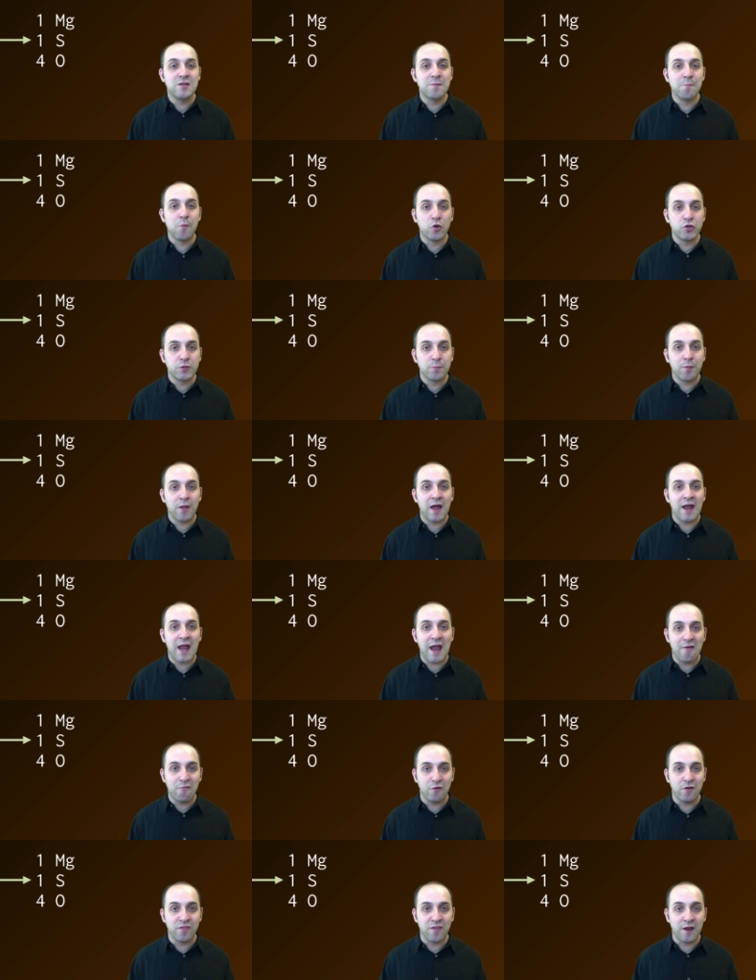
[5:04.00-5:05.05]
multiply
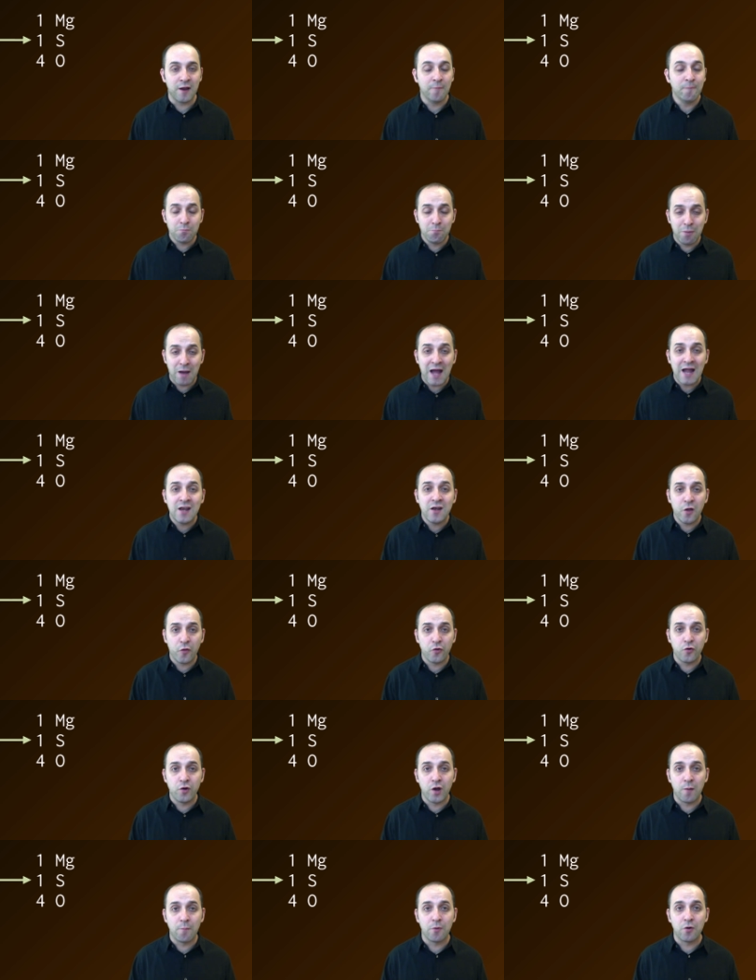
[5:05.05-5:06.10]
everything by another
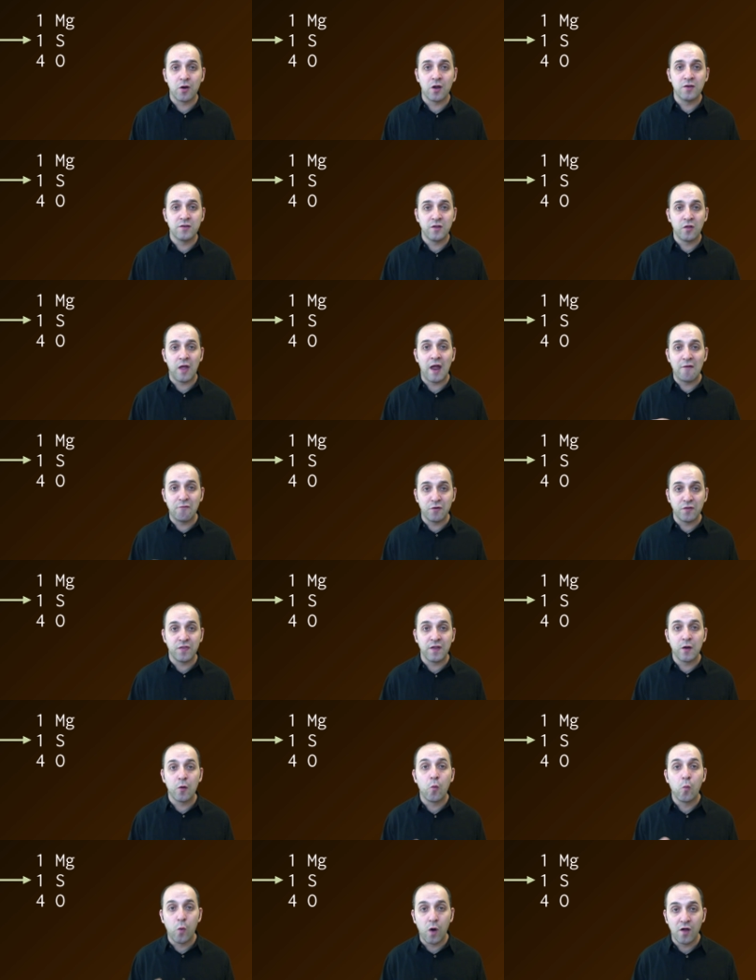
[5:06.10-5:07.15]
number until
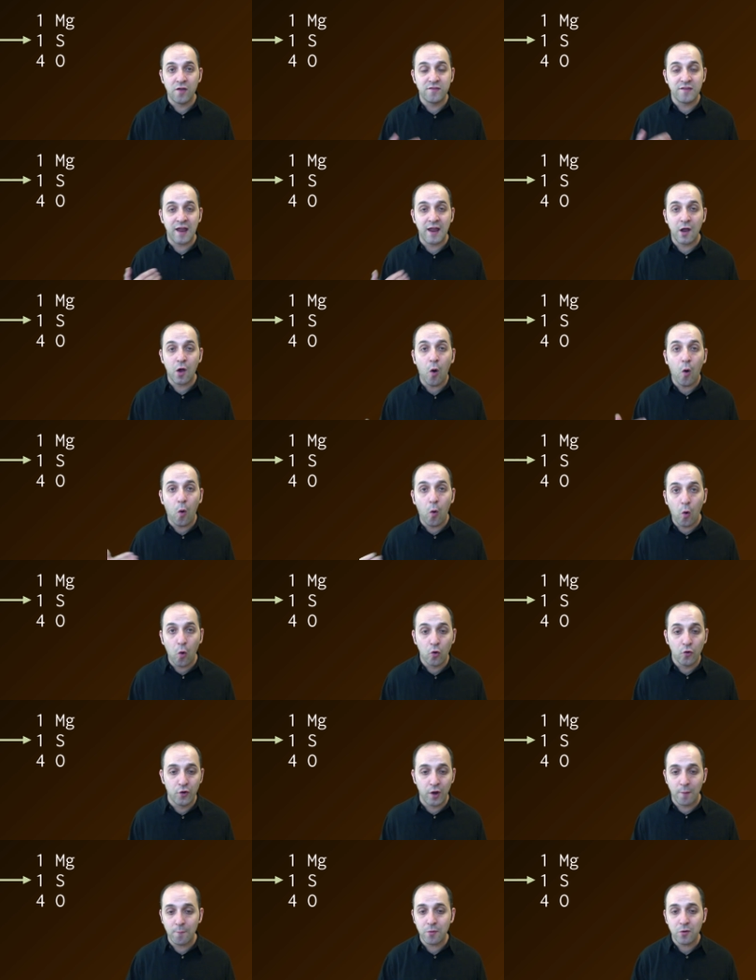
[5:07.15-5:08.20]
everything was a whole
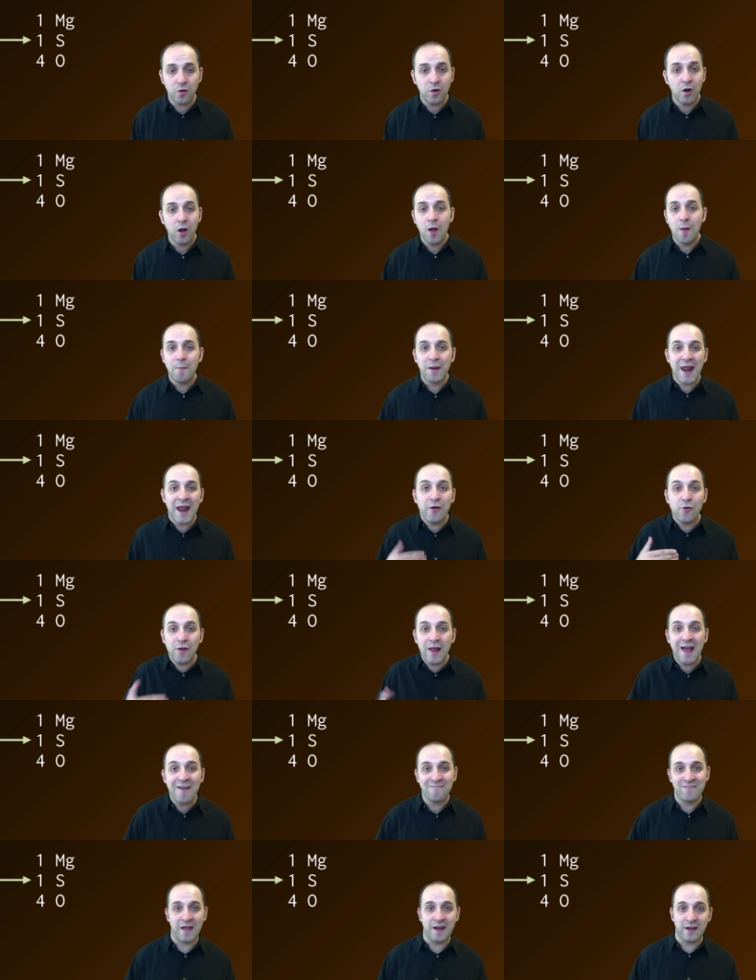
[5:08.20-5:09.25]
number, but I don't
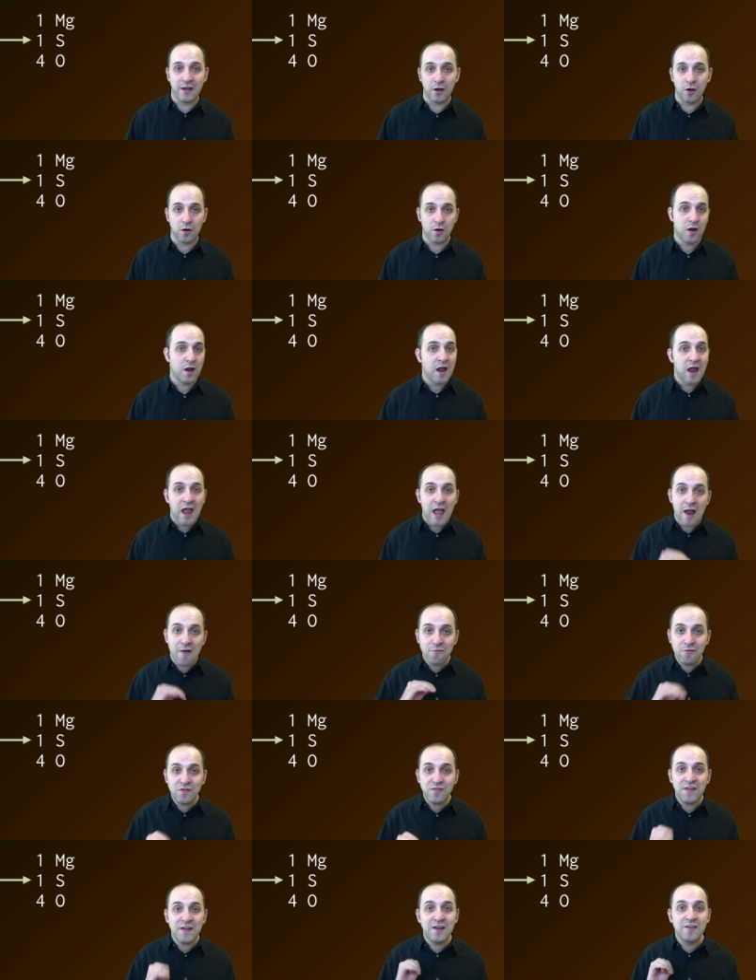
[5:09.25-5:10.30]
have that here.
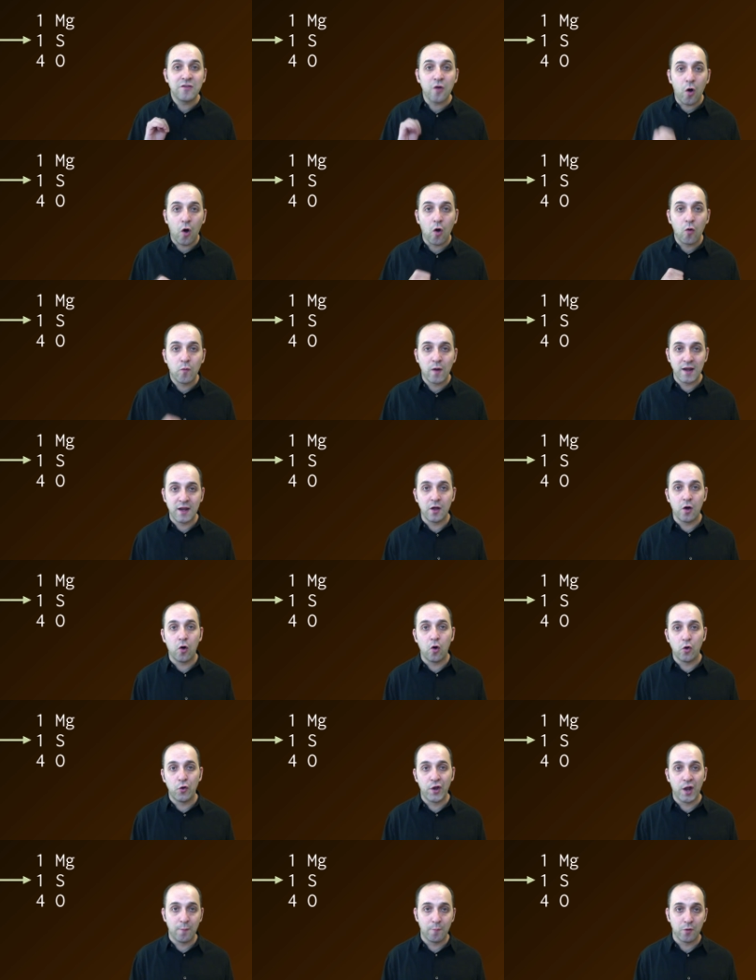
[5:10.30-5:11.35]
Everything is already a whole
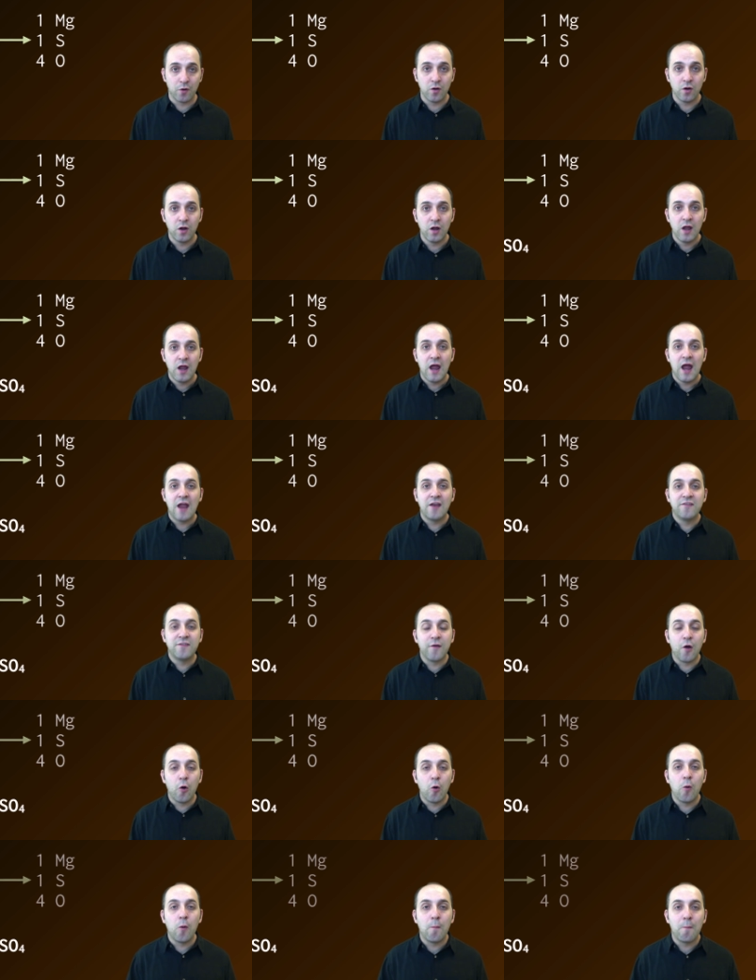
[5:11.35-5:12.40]
number. And
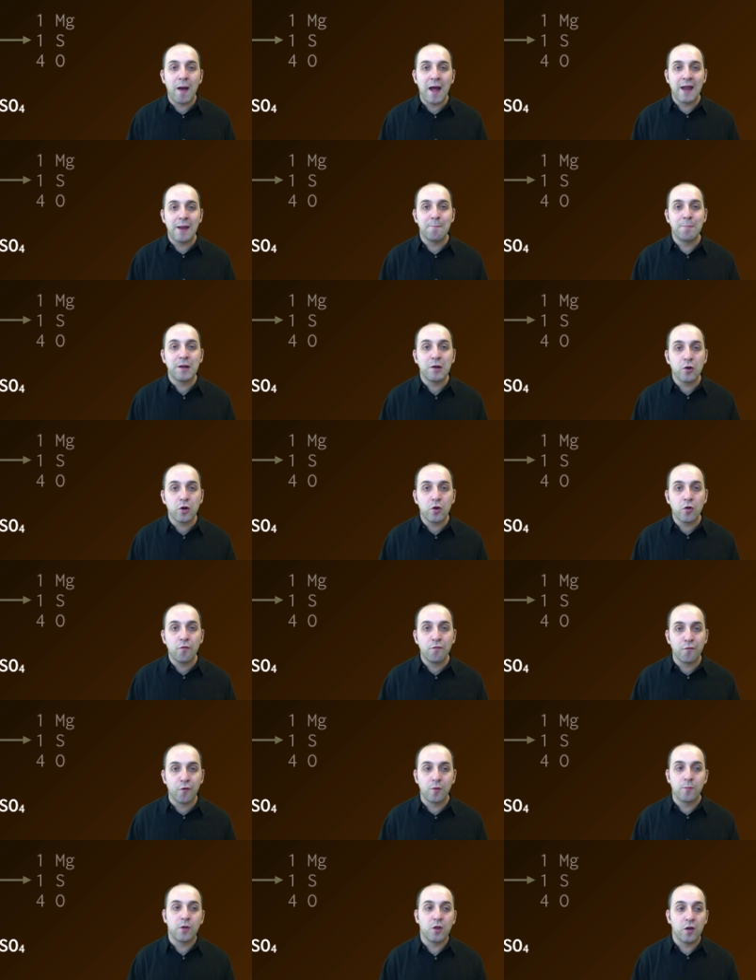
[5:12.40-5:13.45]
so my empirical
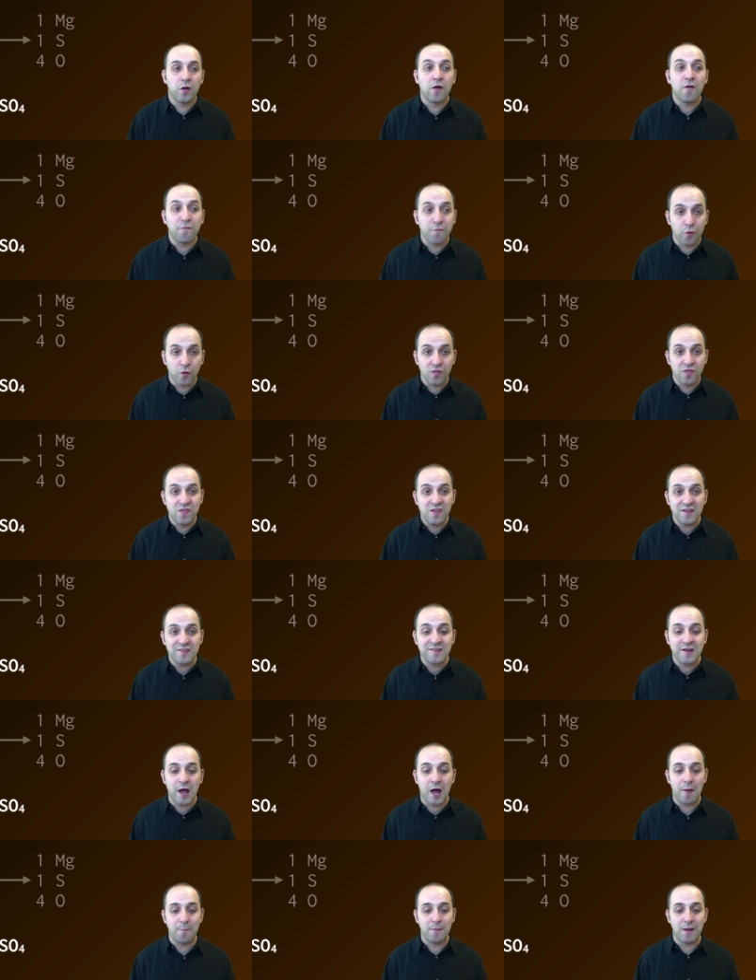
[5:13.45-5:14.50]
formula for this
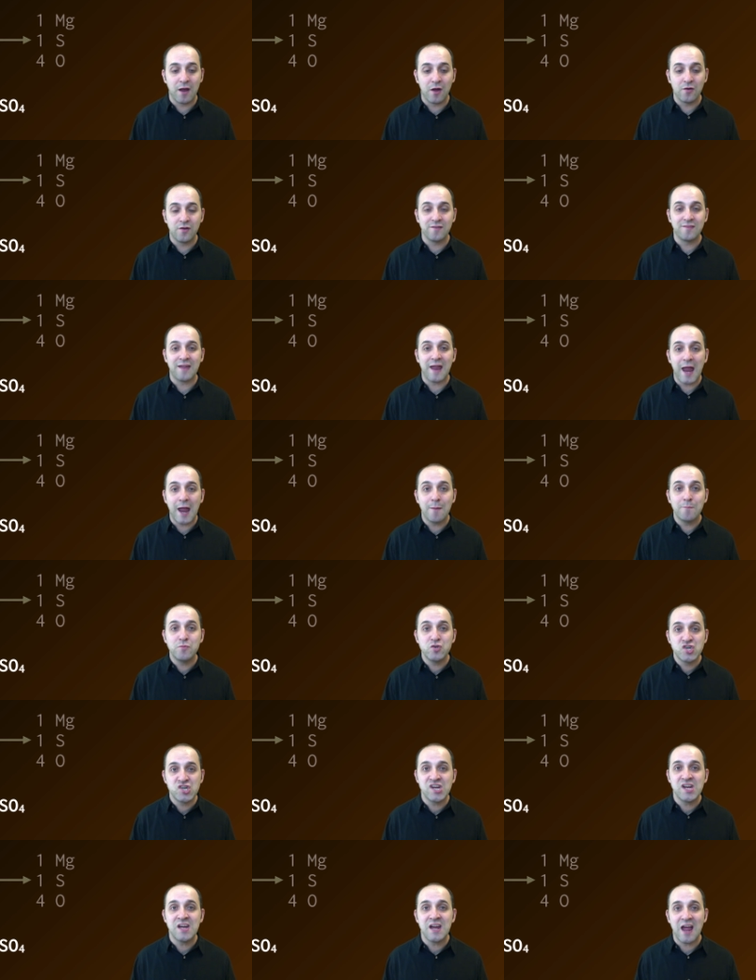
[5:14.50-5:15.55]
compound is
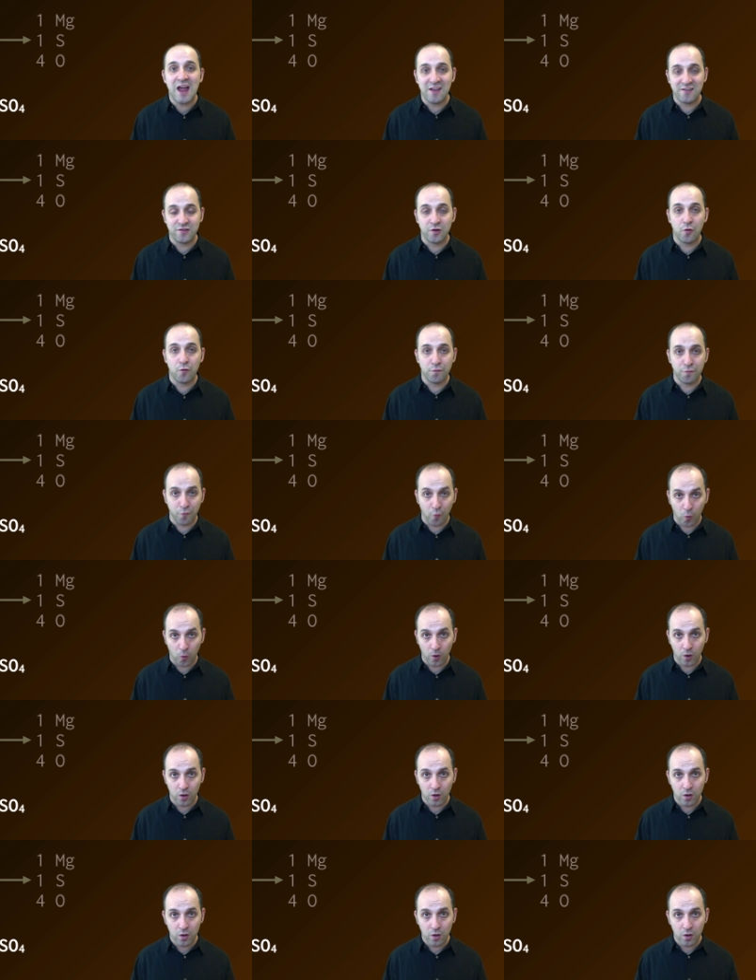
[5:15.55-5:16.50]
MgSO4.